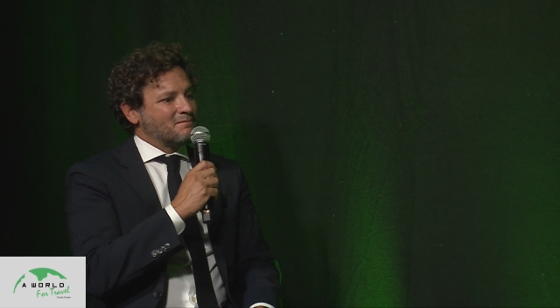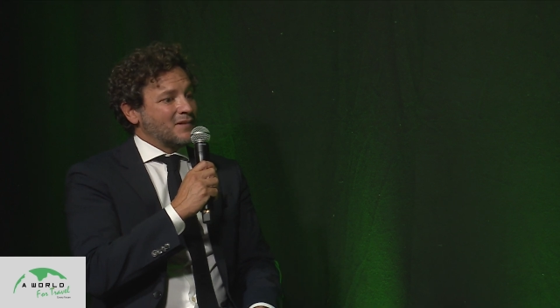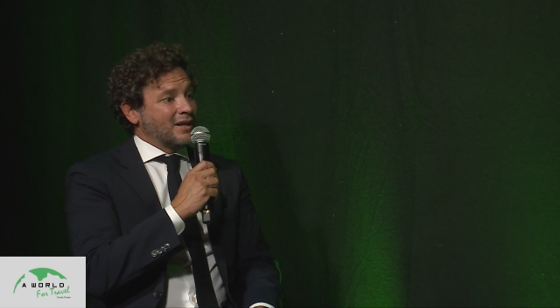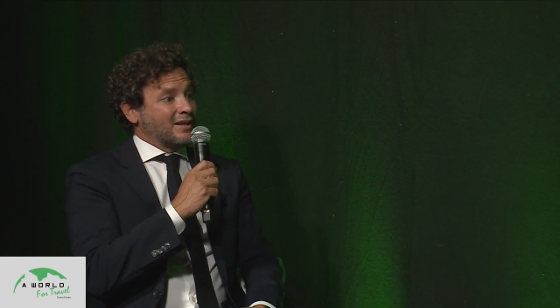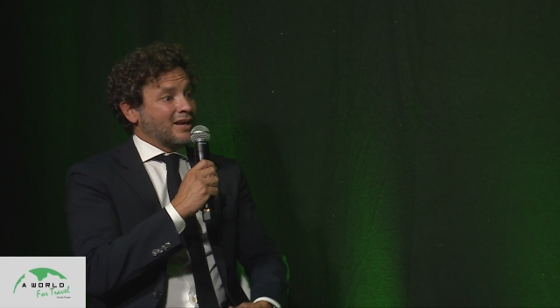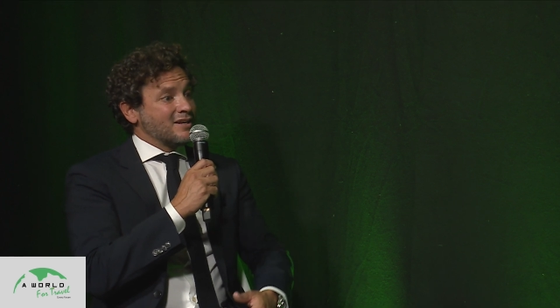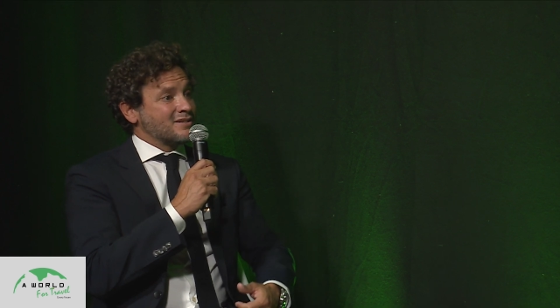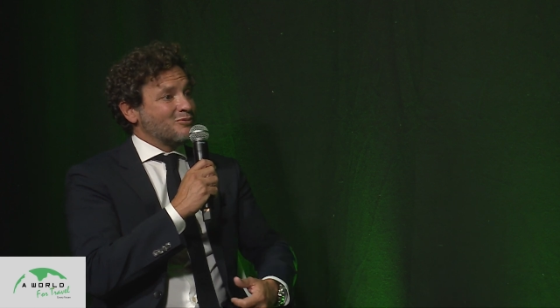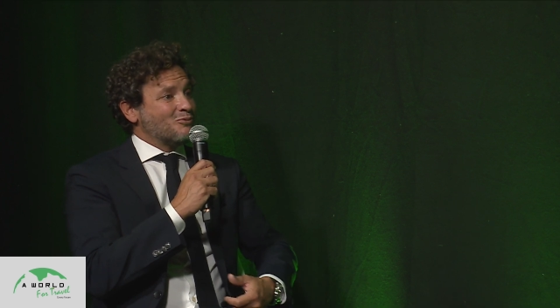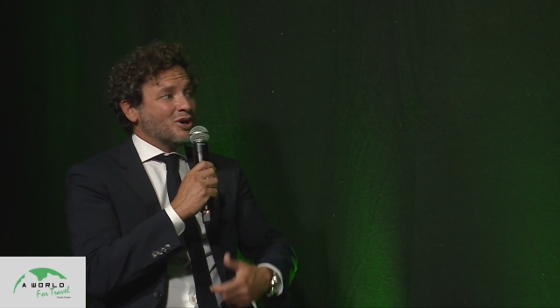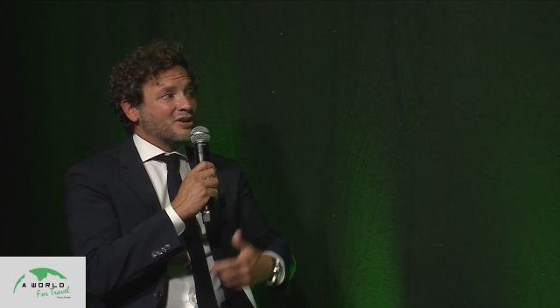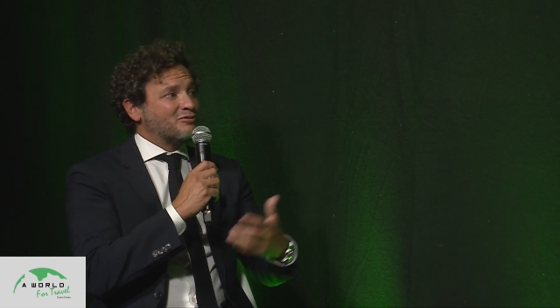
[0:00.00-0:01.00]
It has a
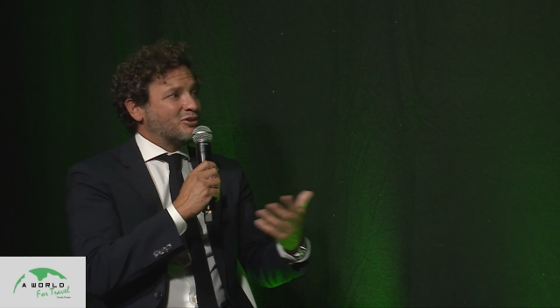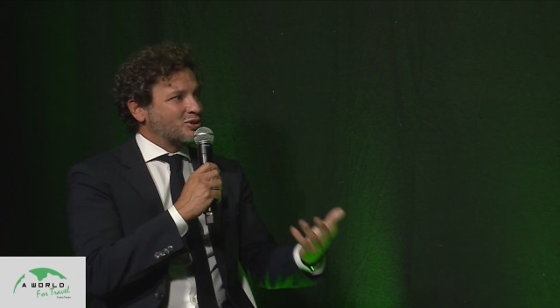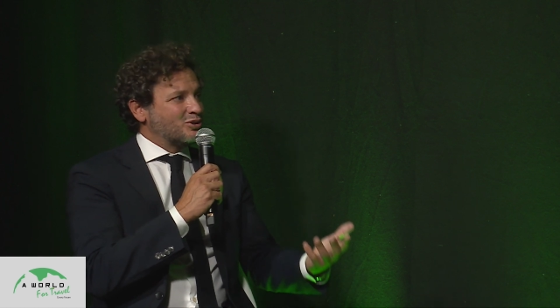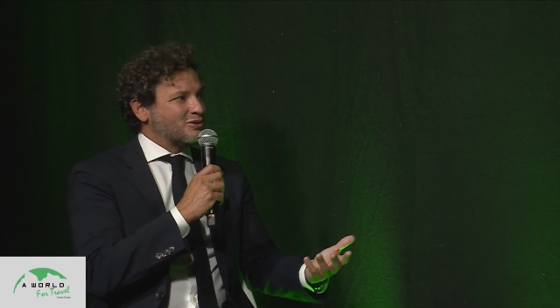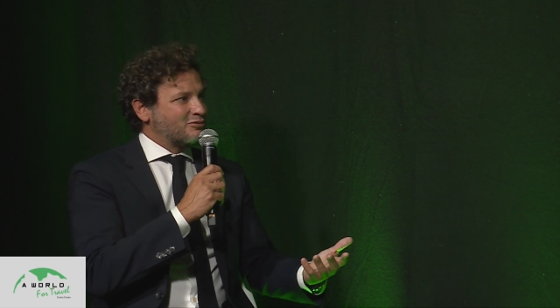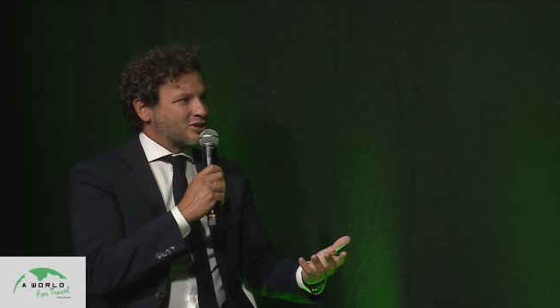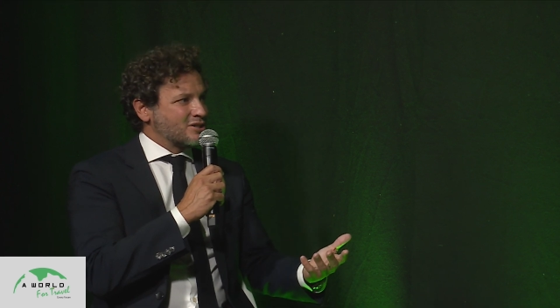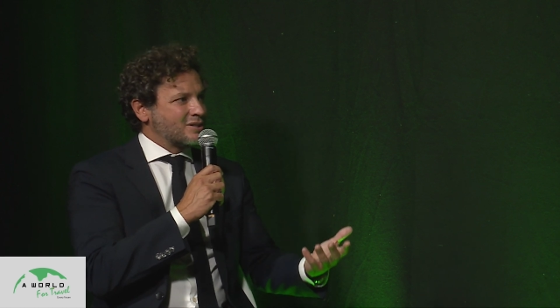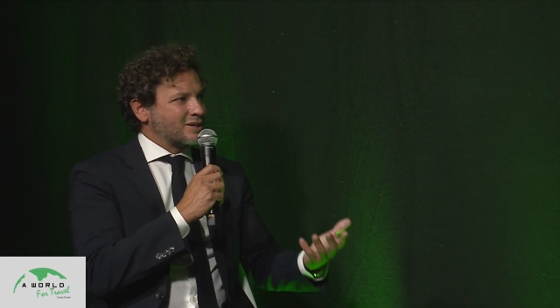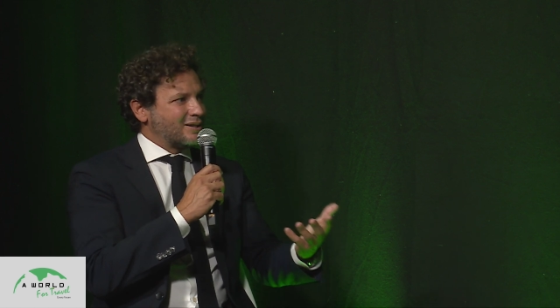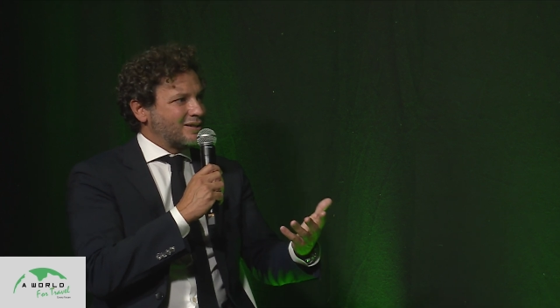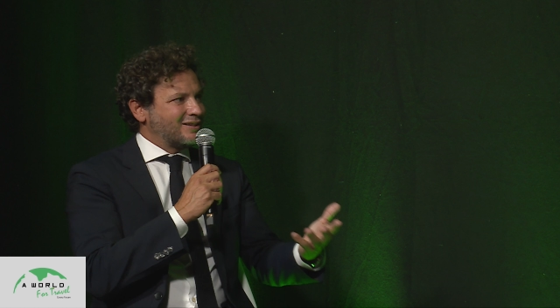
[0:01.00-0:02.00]
wonderful
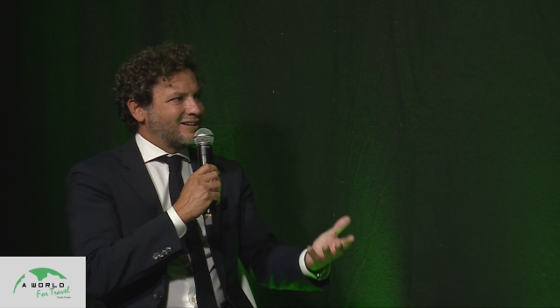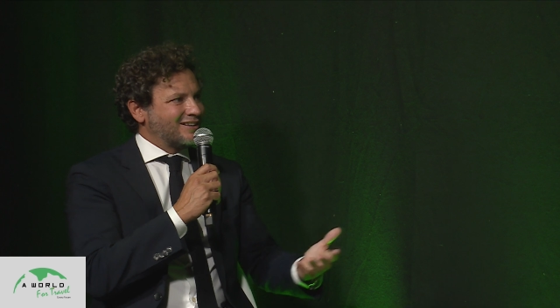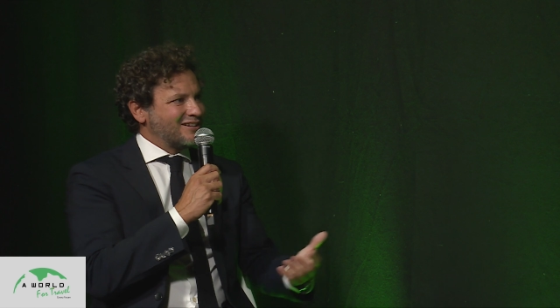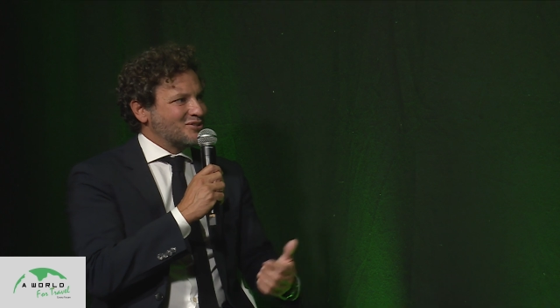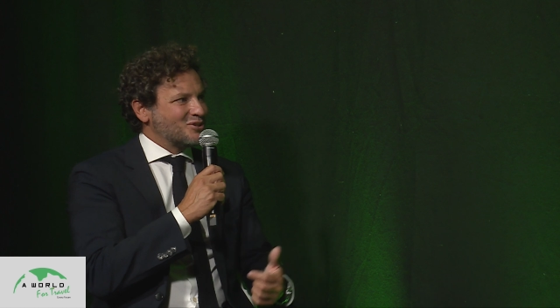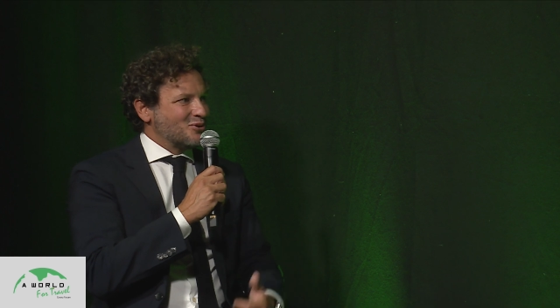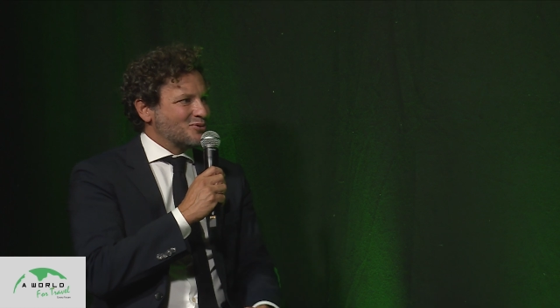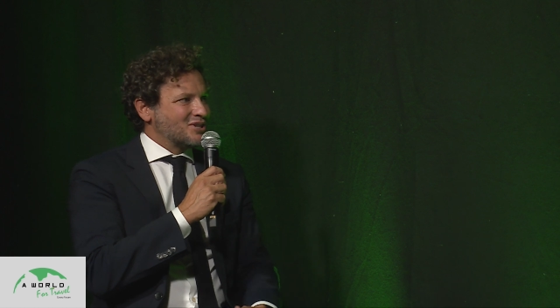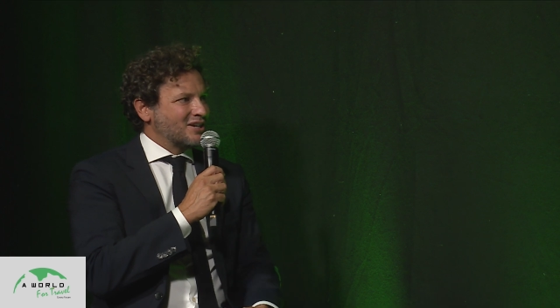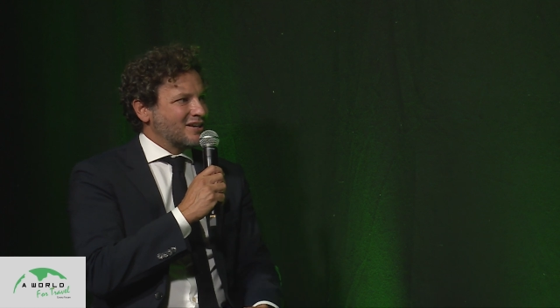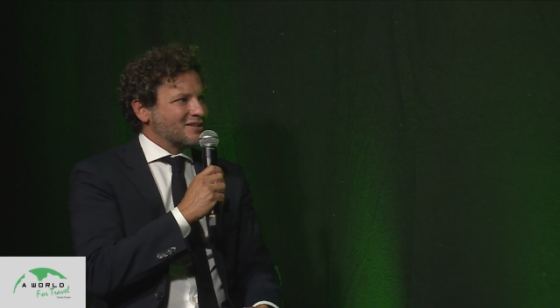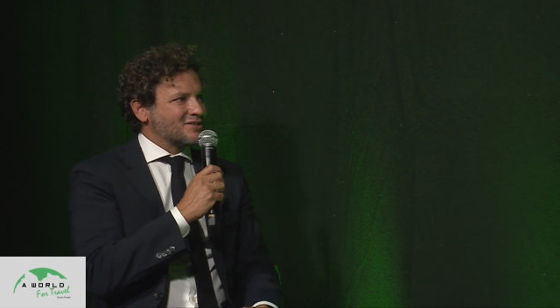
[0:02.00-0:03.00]
university that is
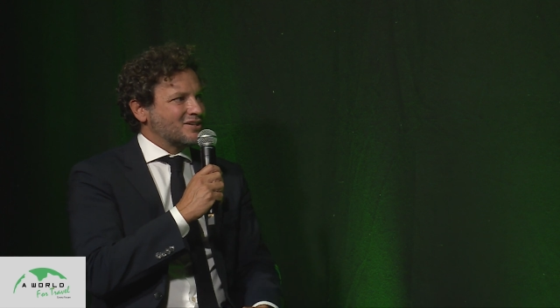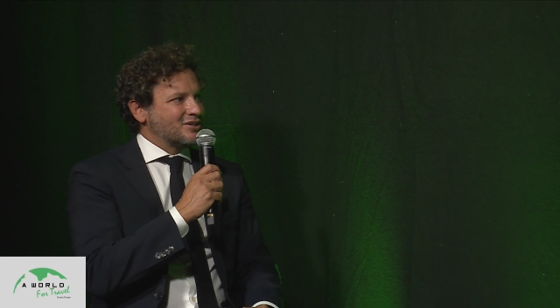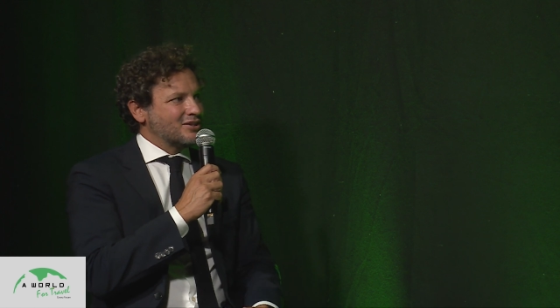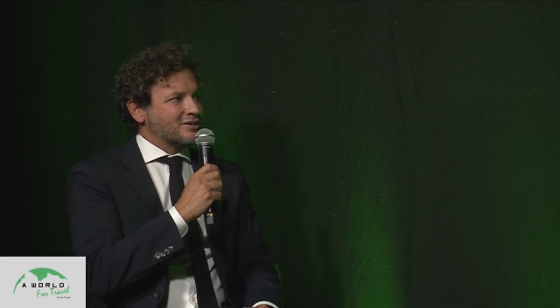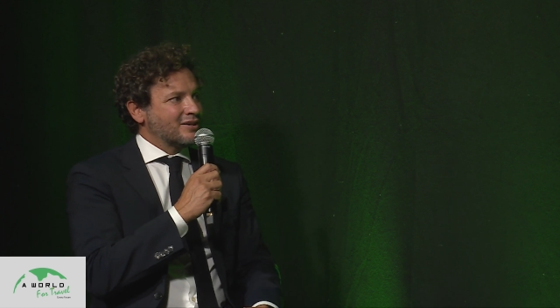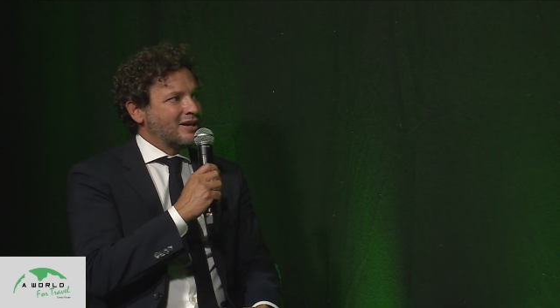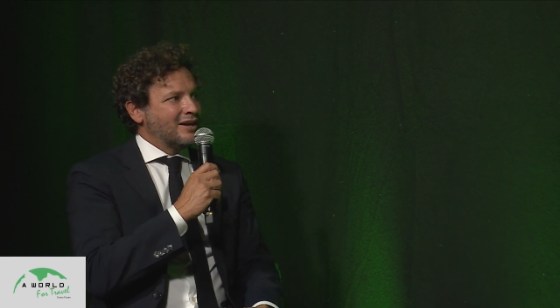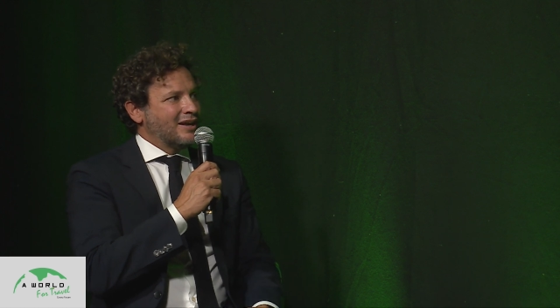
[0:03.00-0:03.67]
hosting us here.